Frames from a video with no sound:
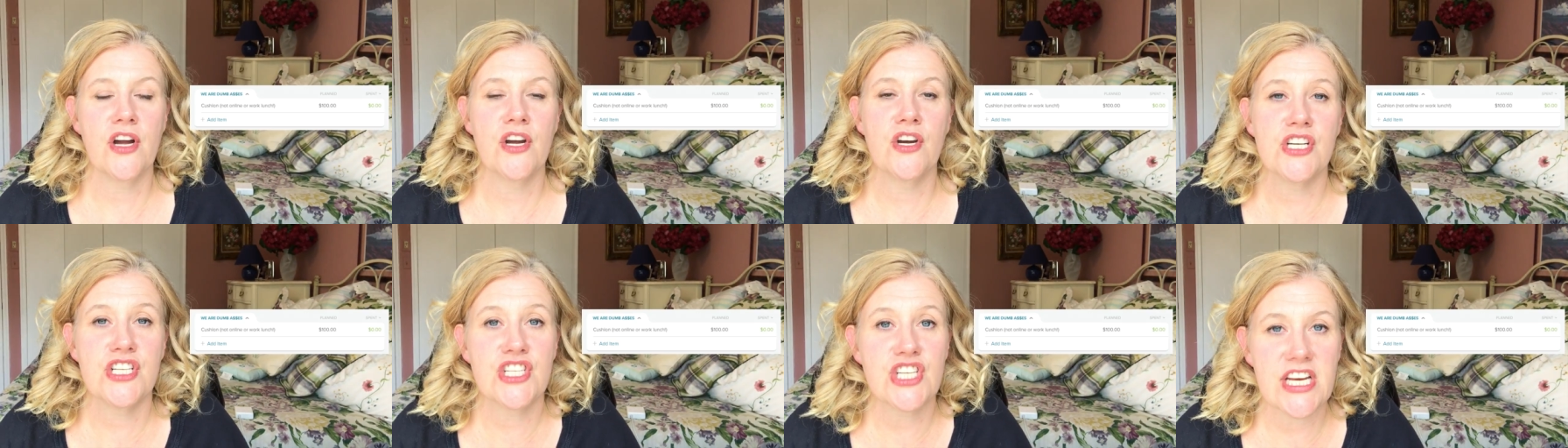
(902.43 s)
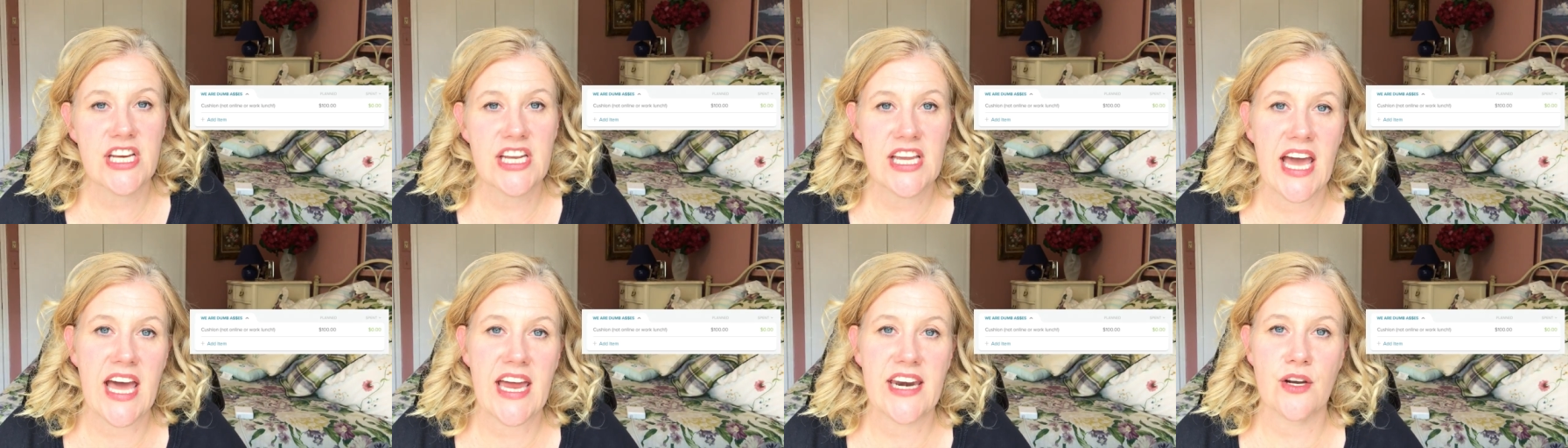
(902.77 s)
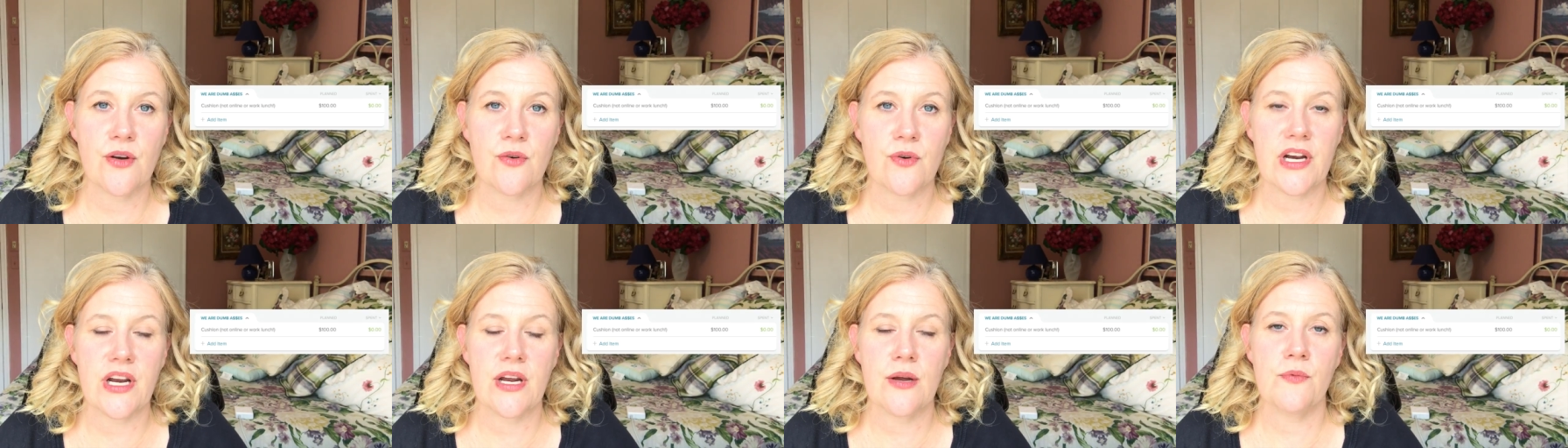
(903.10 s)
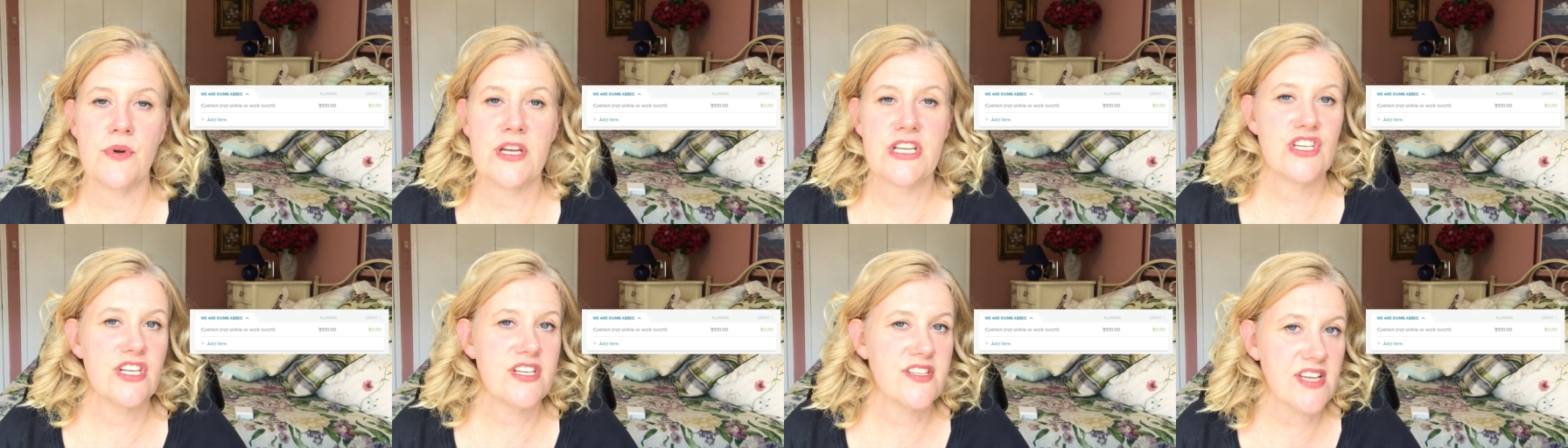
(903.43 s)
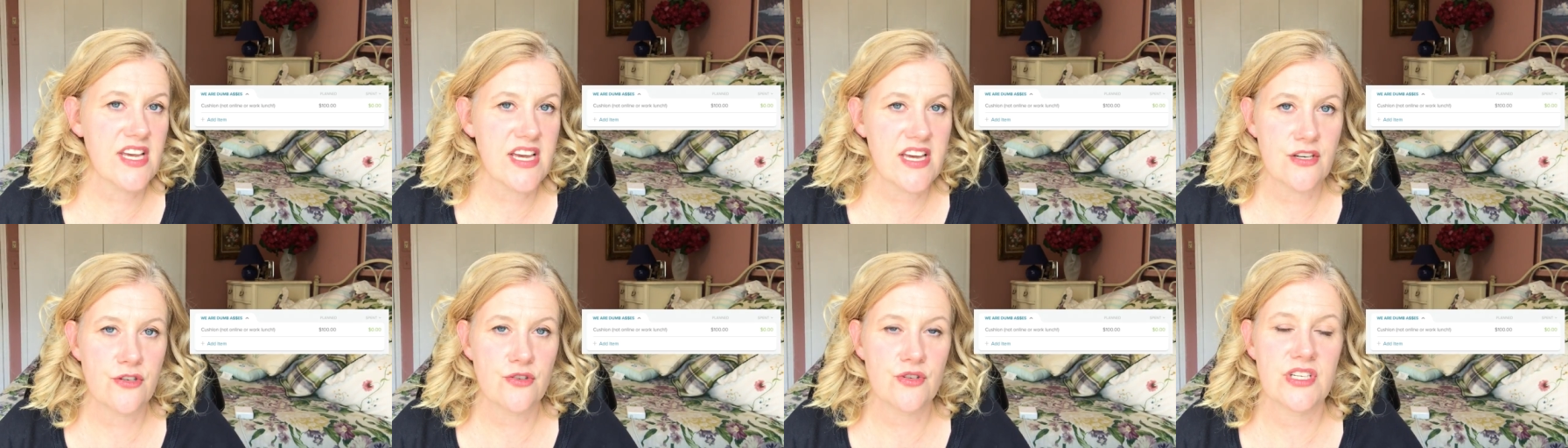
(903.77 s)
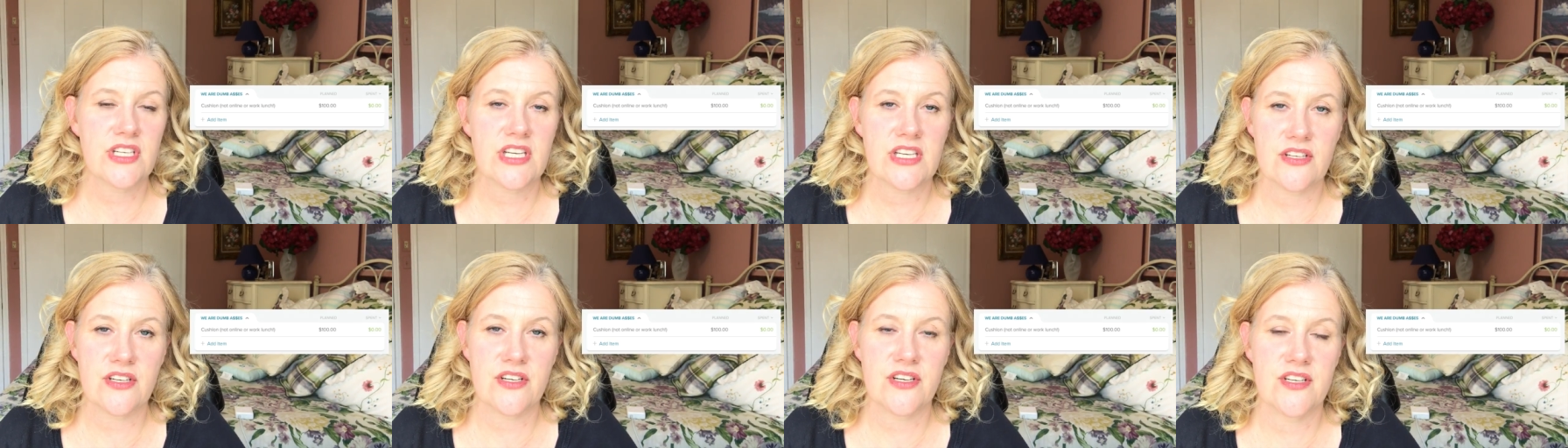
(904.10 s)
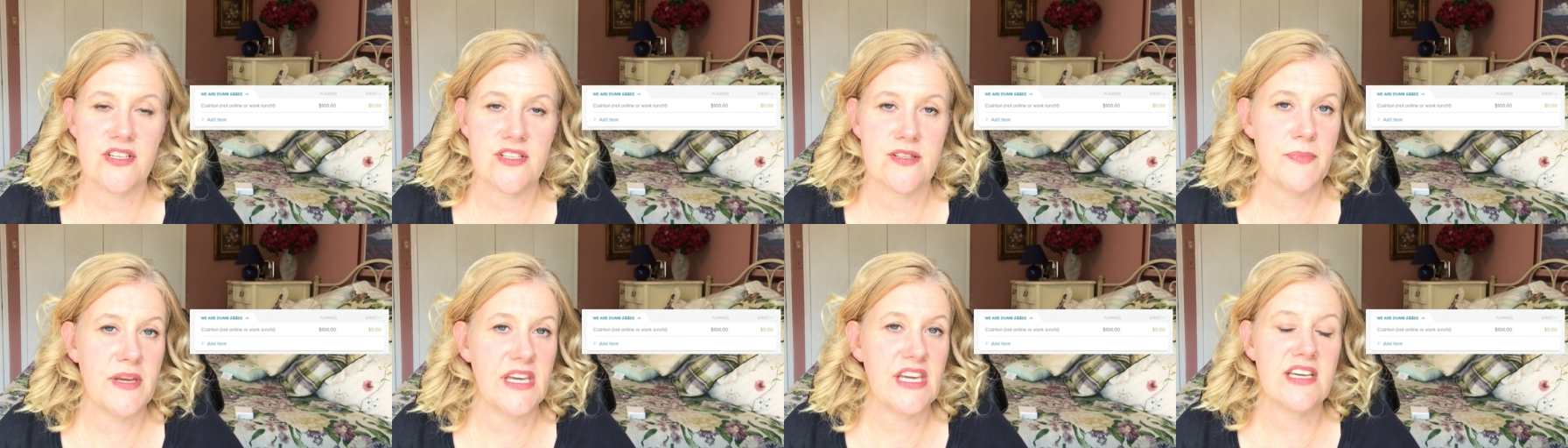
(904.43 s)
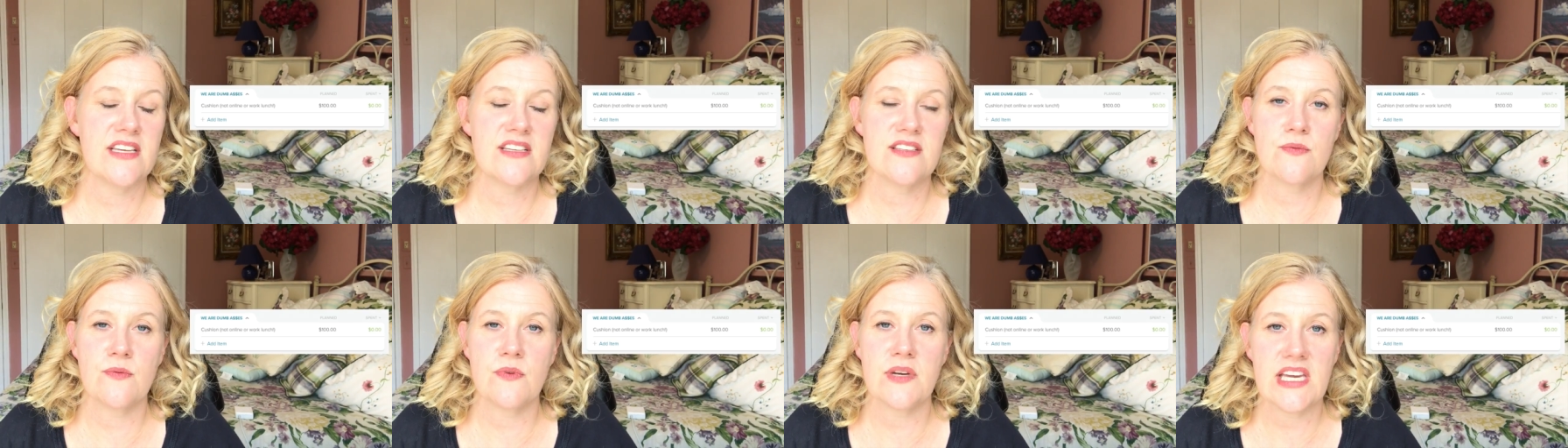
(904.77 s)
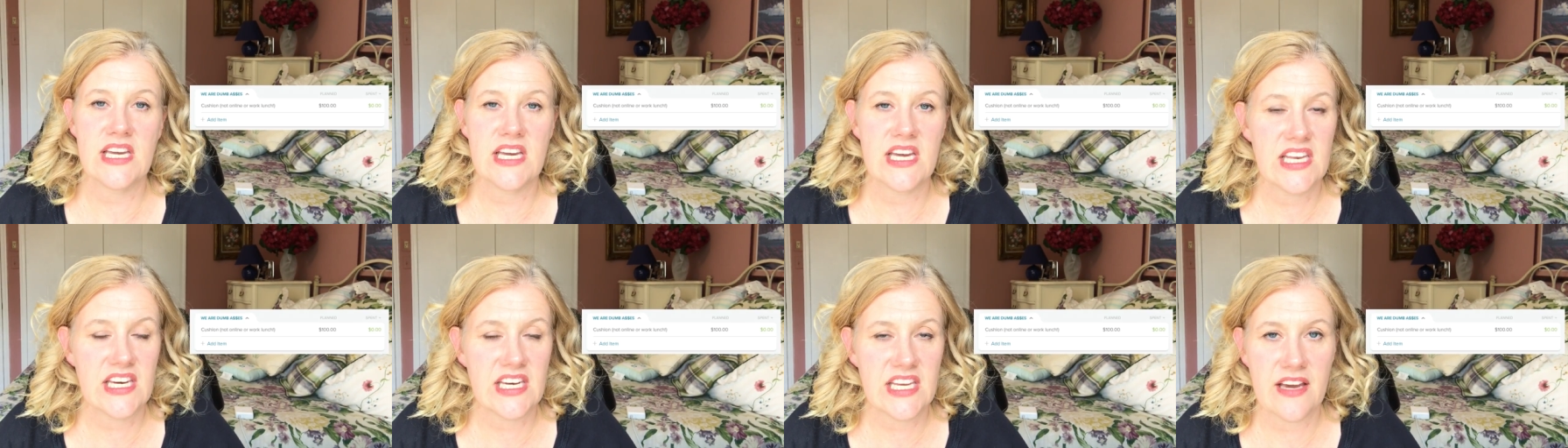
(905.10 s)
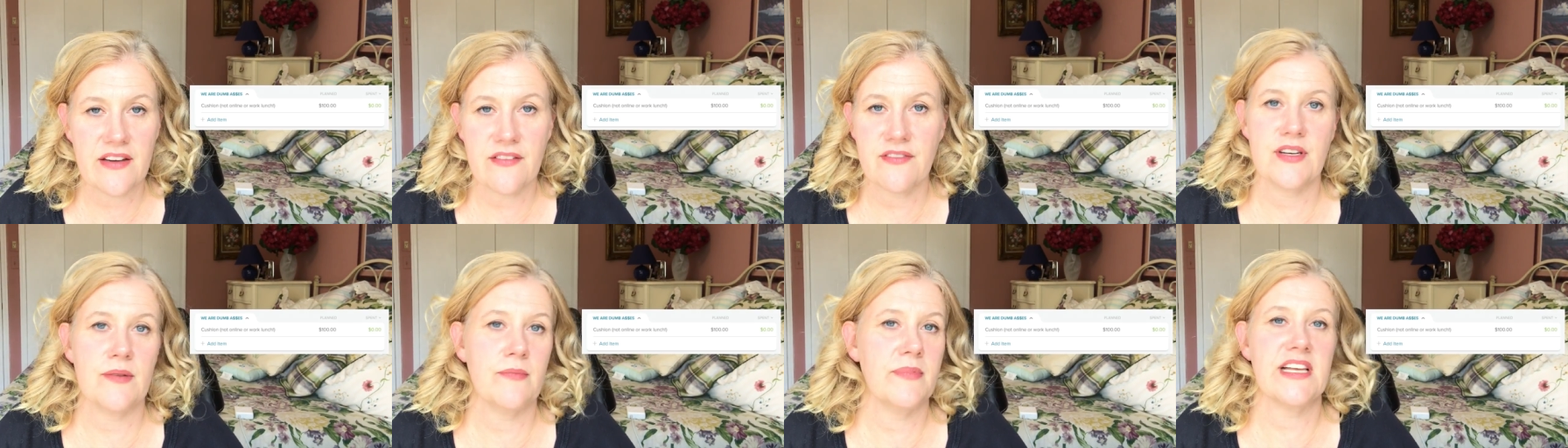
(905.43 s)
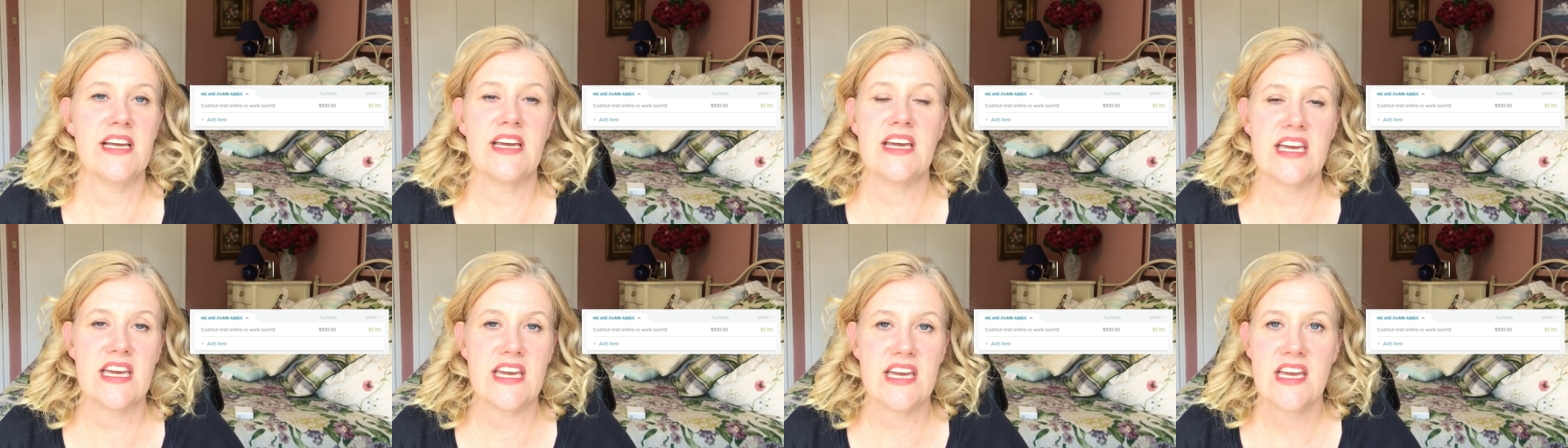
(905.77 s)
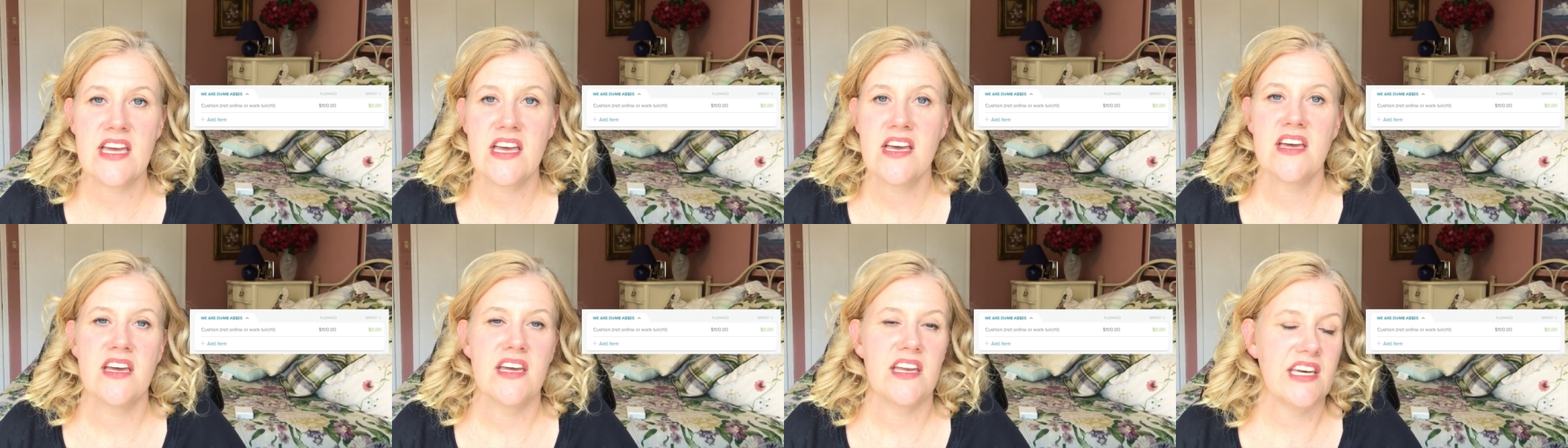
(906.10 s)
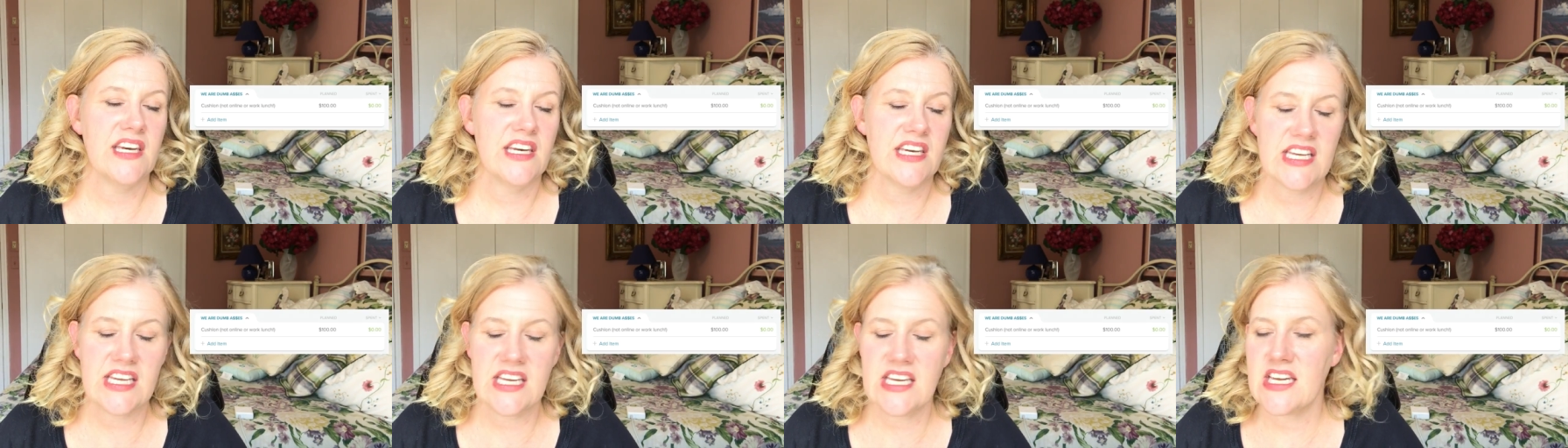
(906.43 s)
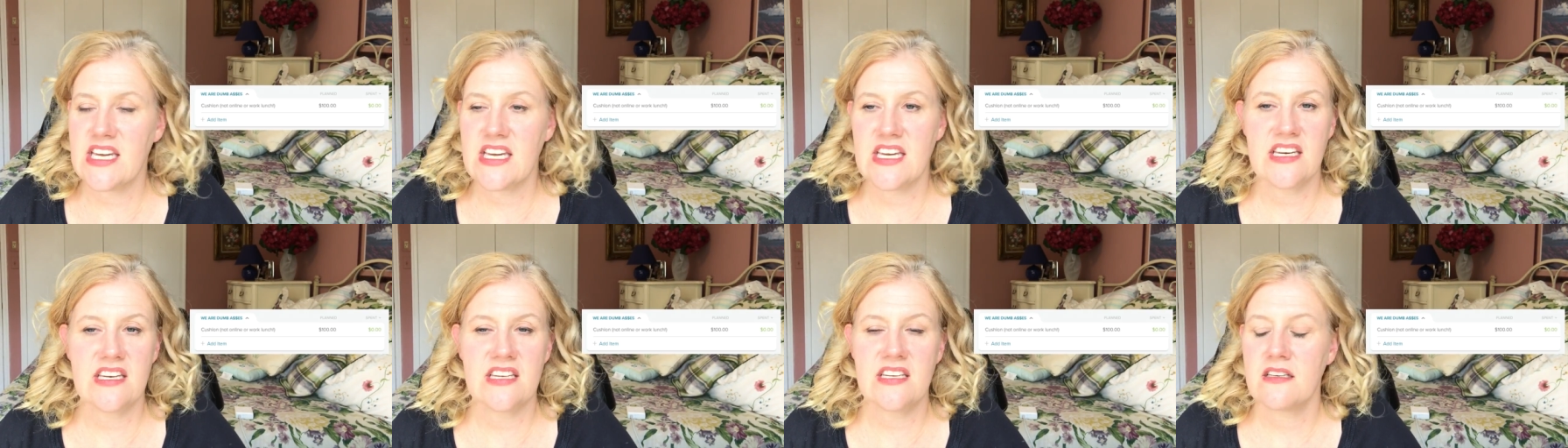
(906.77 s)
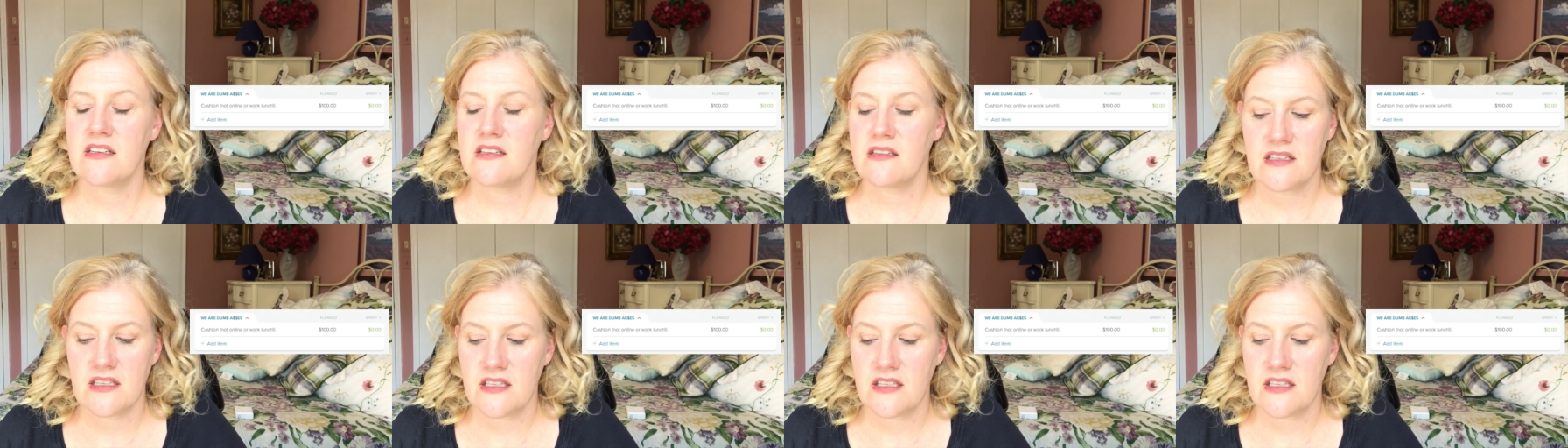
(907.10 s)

cushion category, which is one hundred dollars, because we inevitably need